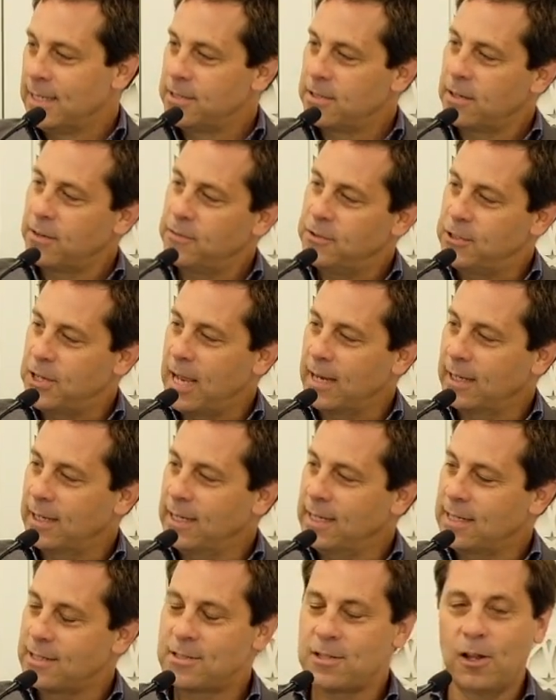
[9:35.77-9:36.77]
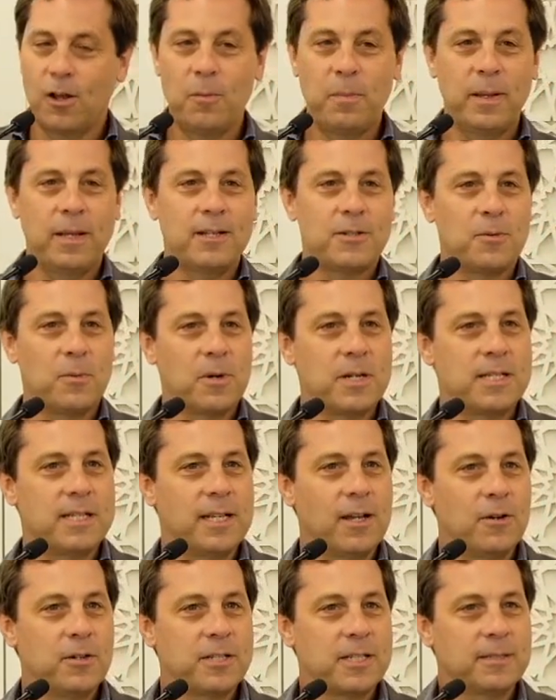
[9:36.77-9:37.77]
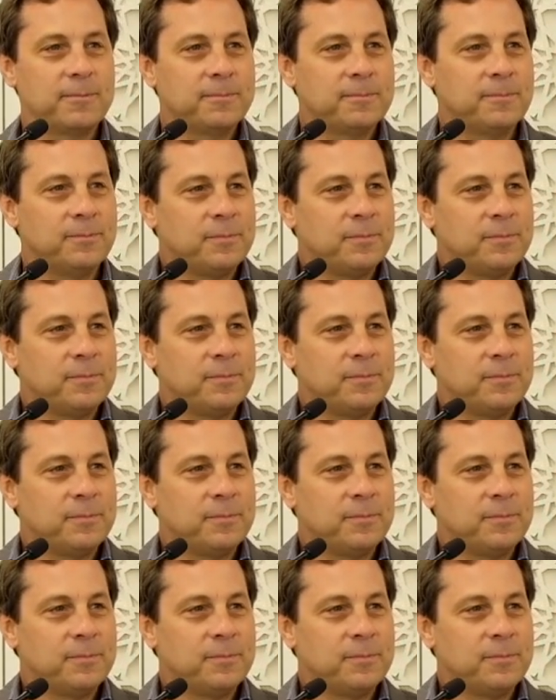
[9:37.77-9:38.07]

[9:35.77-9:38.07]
sort of gently sloping towards the ocean.